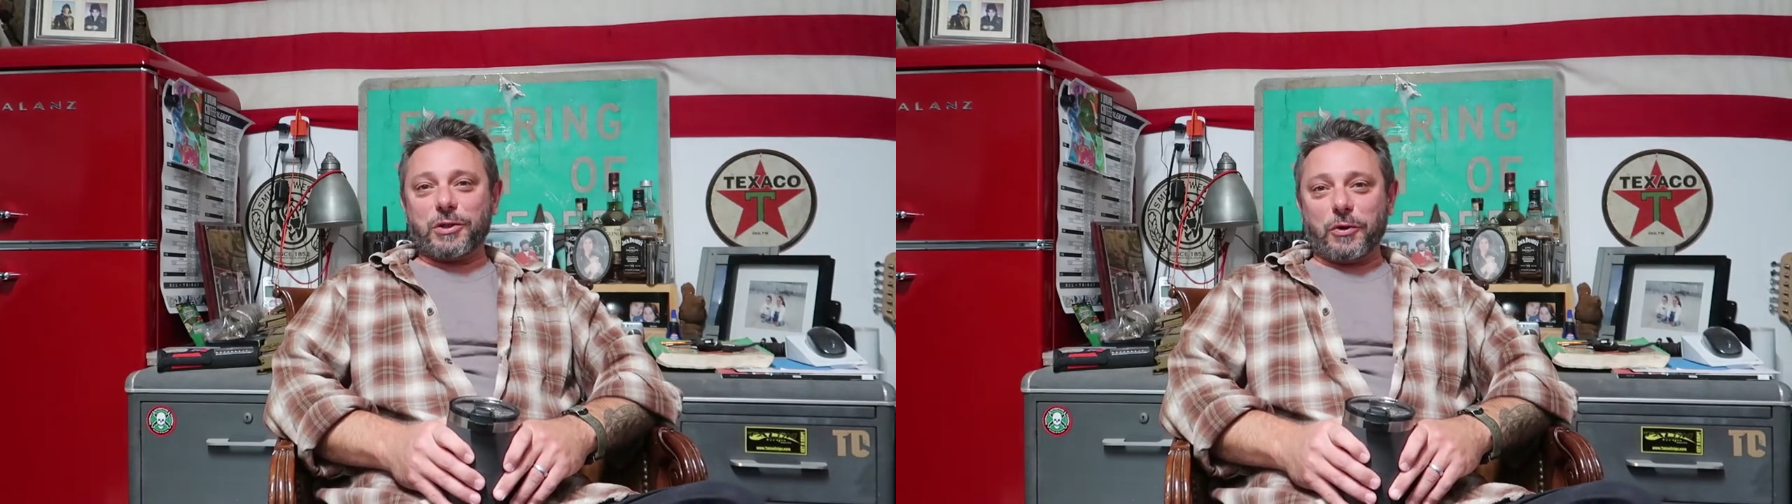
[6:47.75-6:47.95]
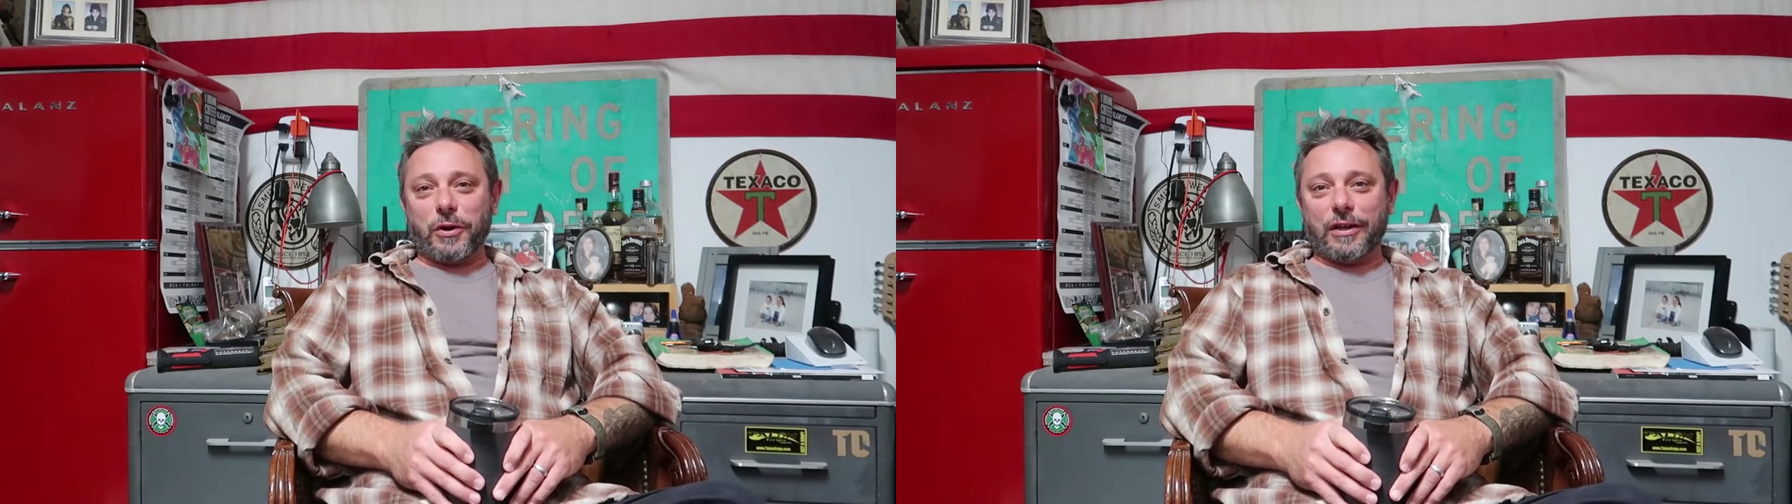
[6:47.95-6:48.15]

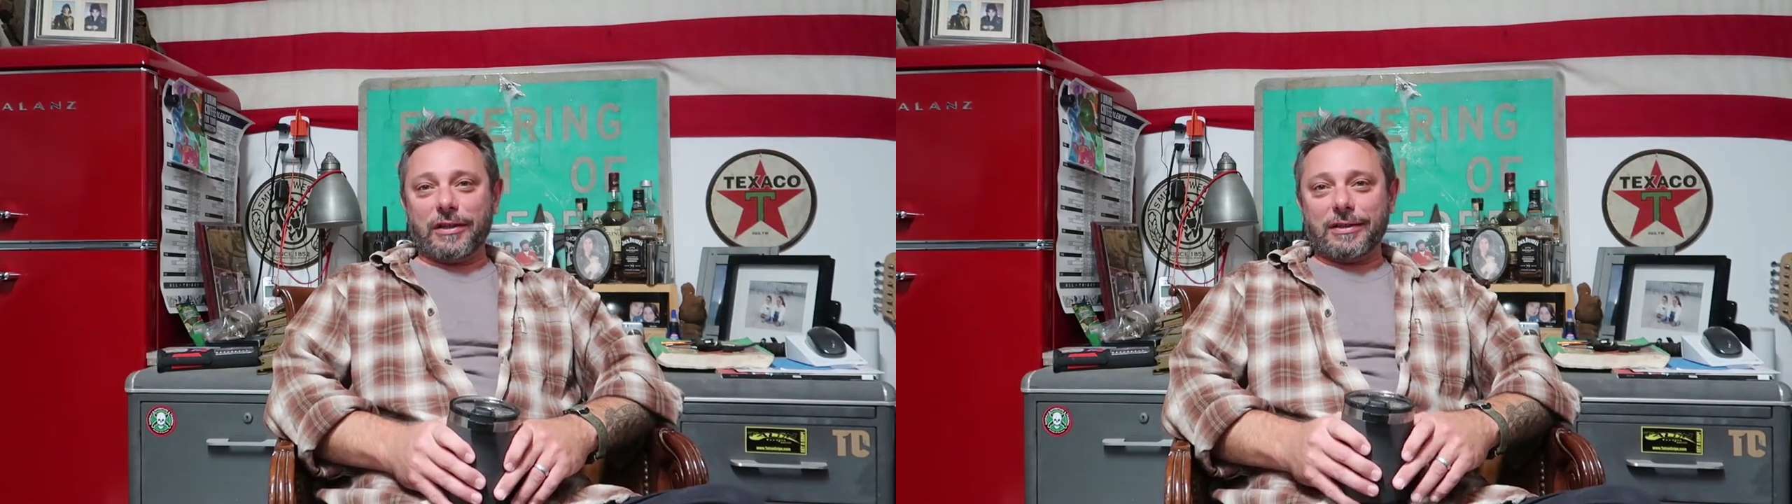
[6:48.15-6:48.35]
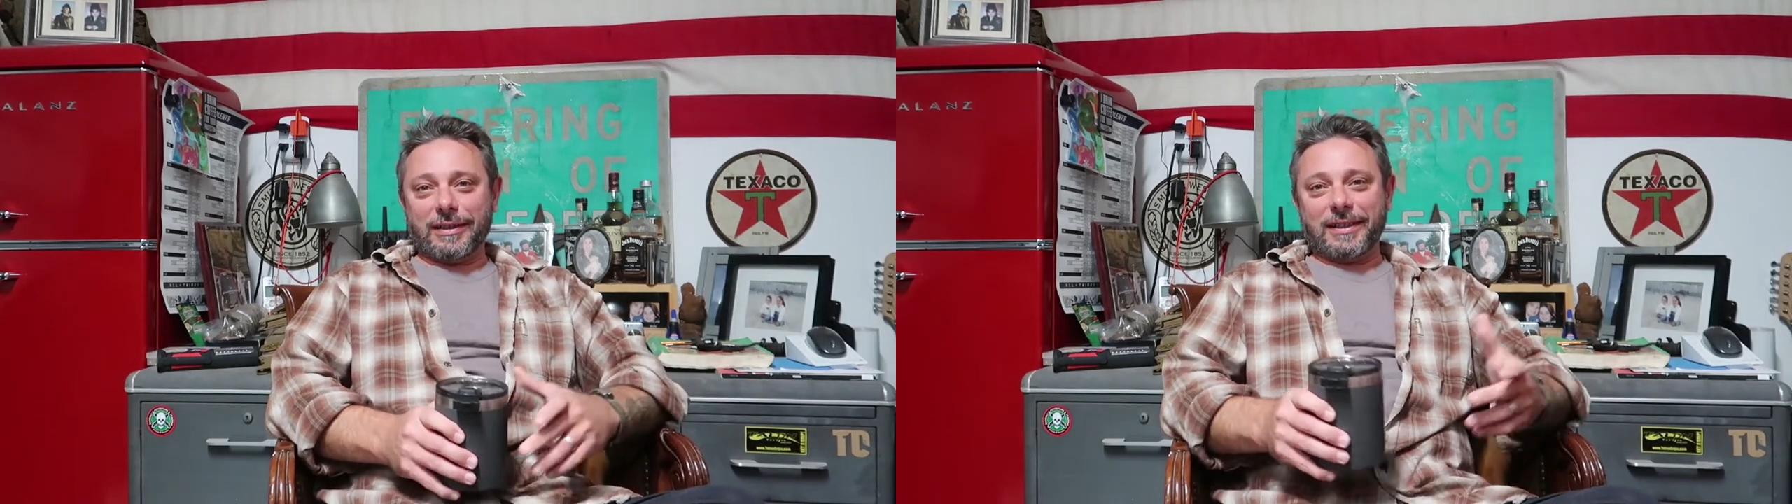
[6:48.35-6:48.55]

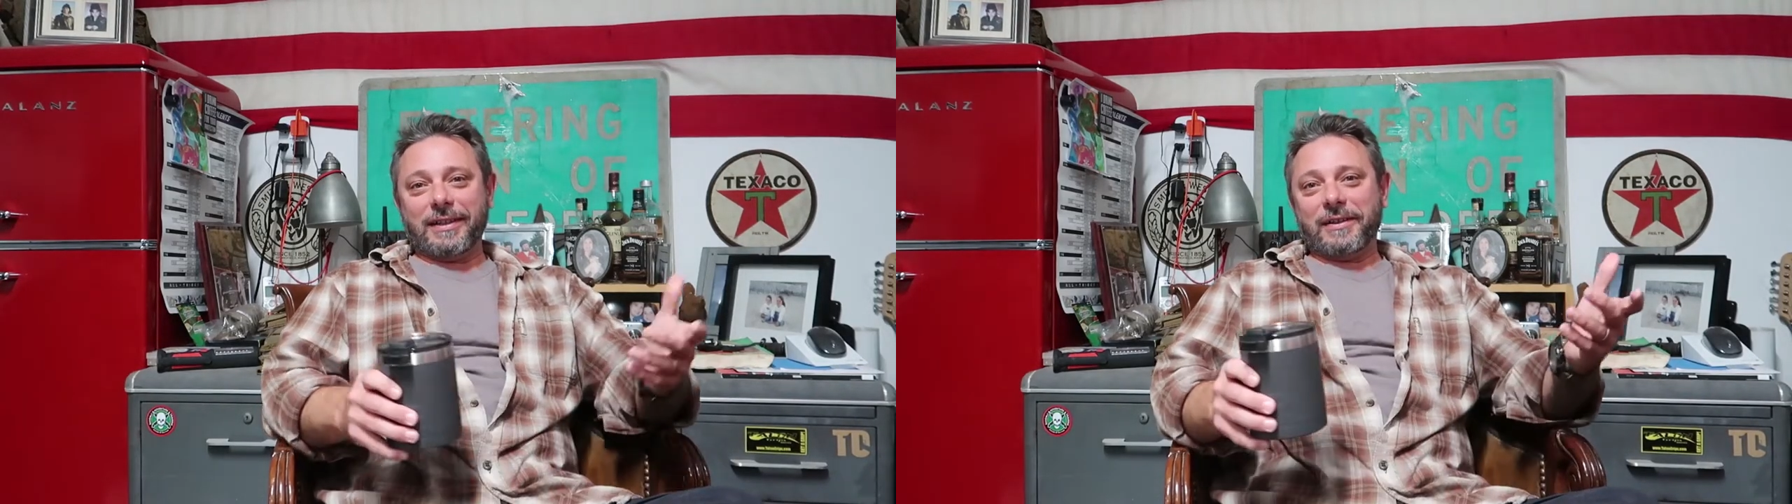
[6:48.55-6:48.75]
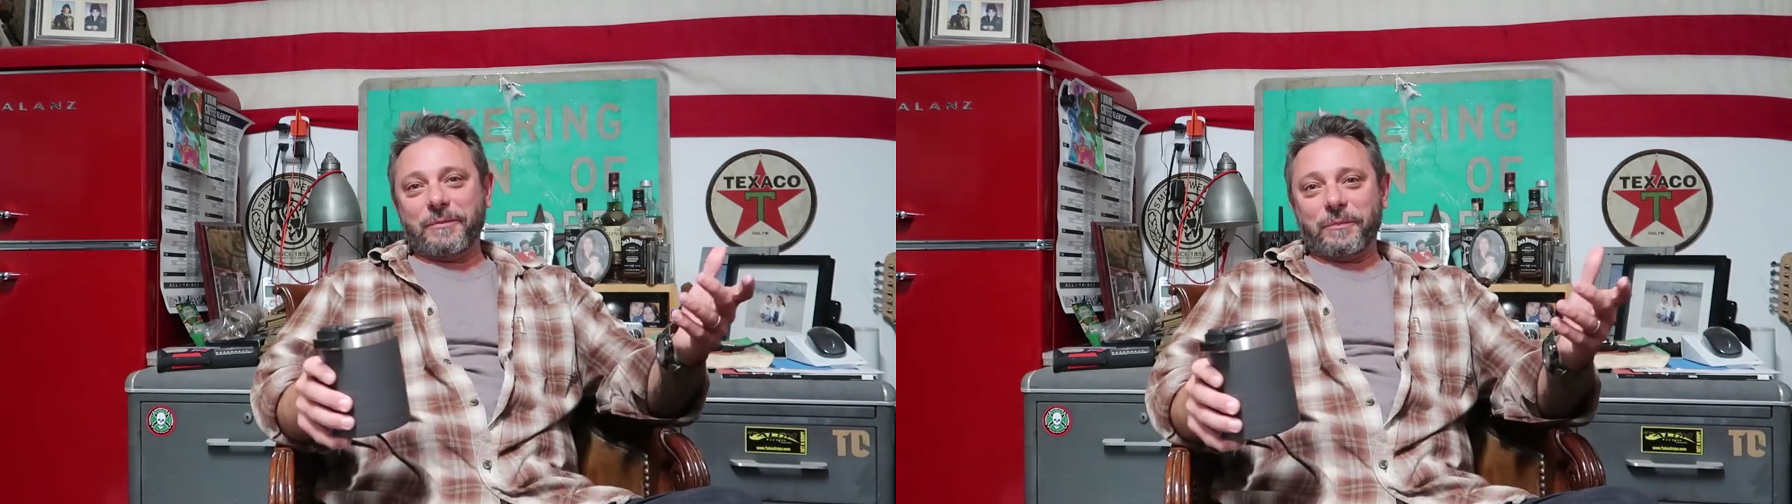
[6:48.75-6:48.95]
sure
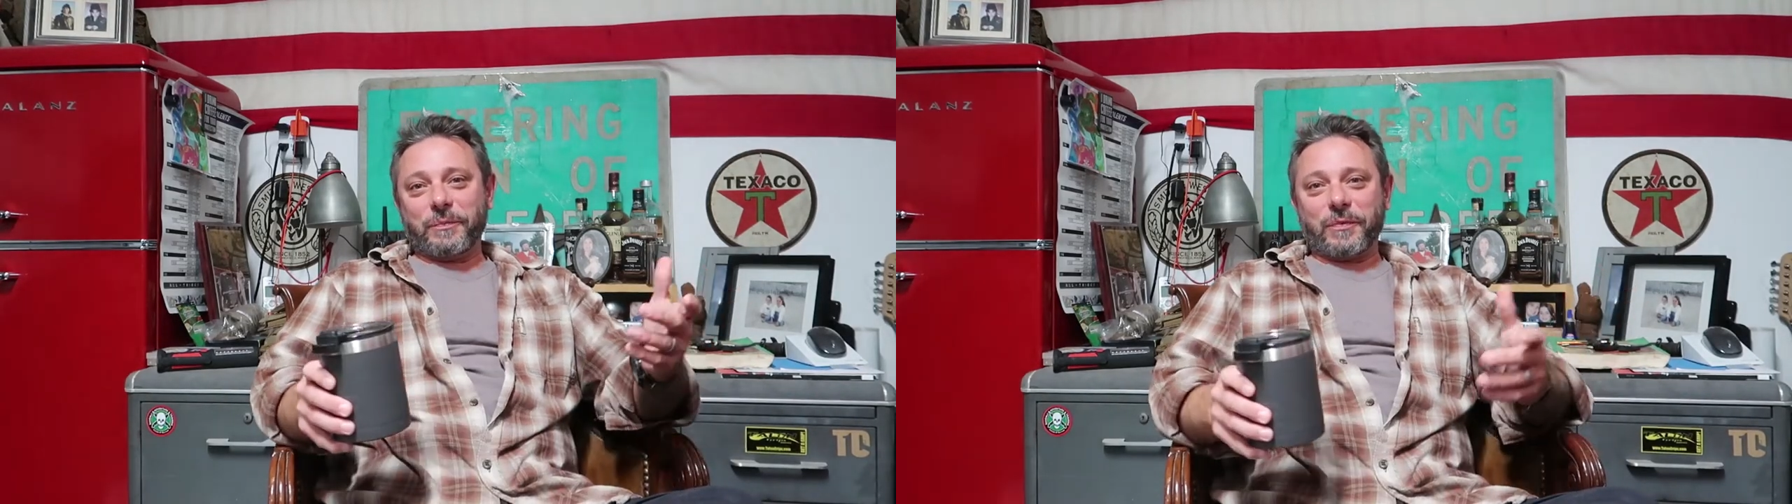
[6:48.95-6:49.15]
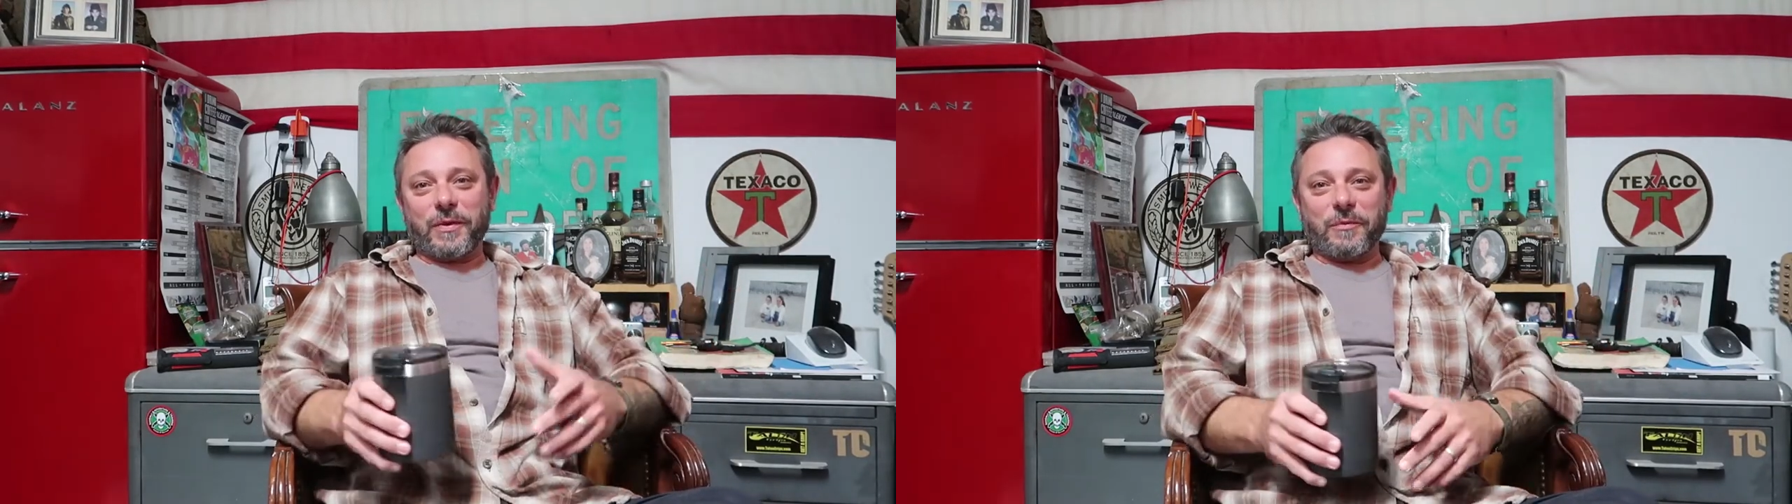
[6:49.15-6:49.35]

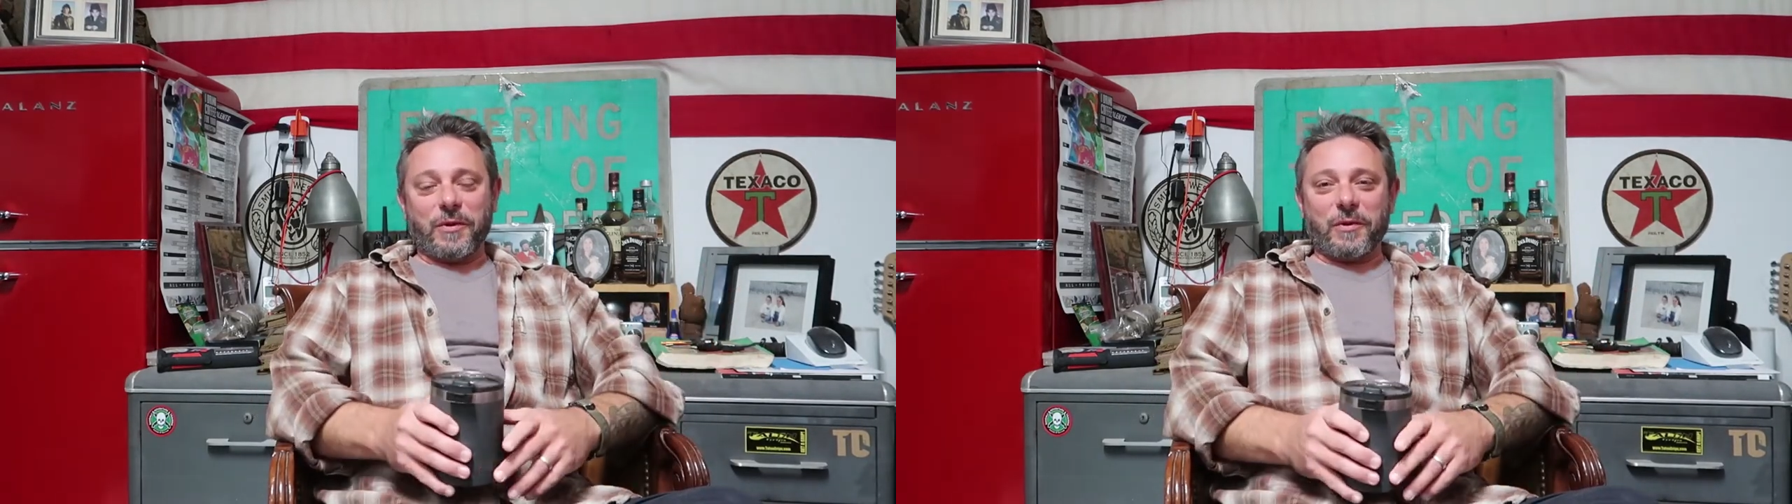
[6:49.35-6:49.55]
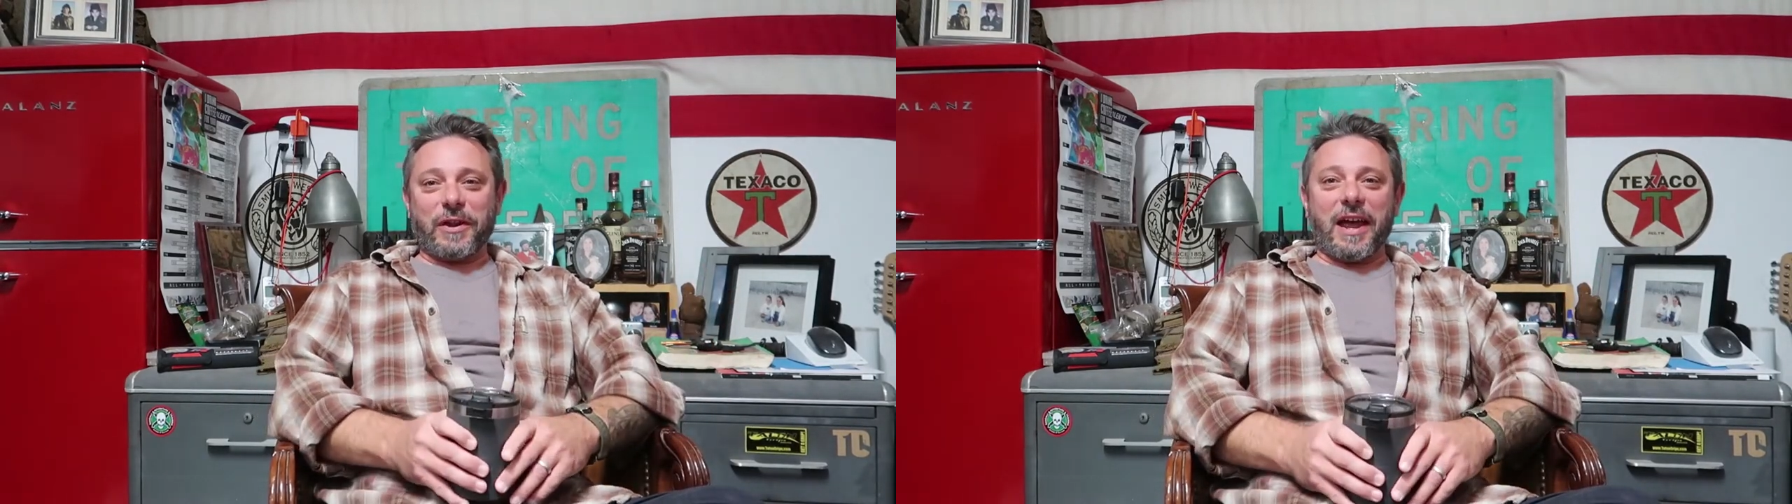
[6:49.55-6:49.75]

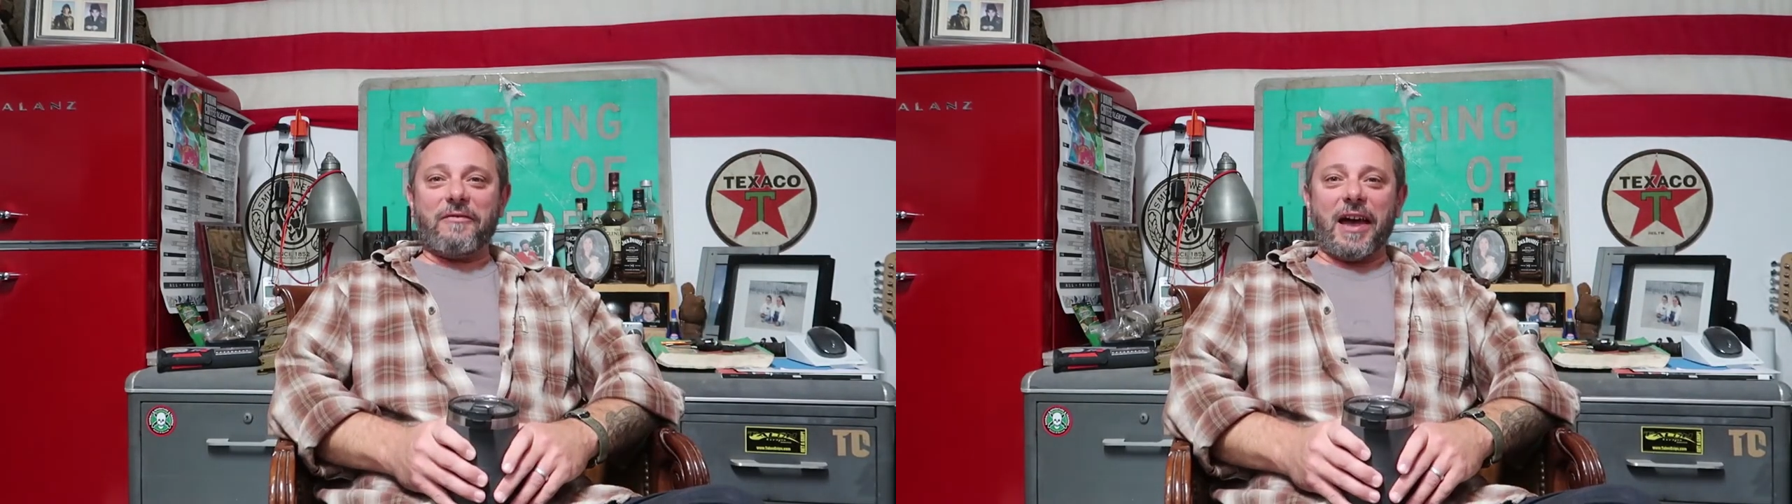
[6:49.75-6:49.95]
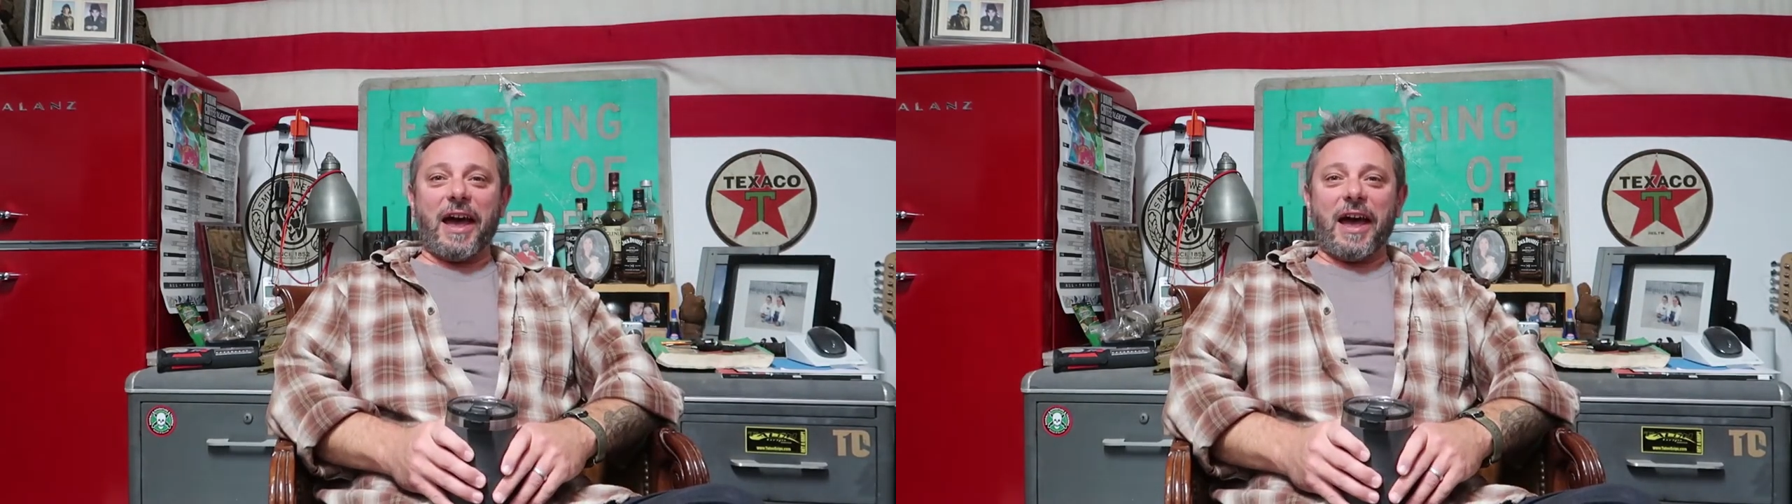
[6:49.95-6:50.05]
we were going to have a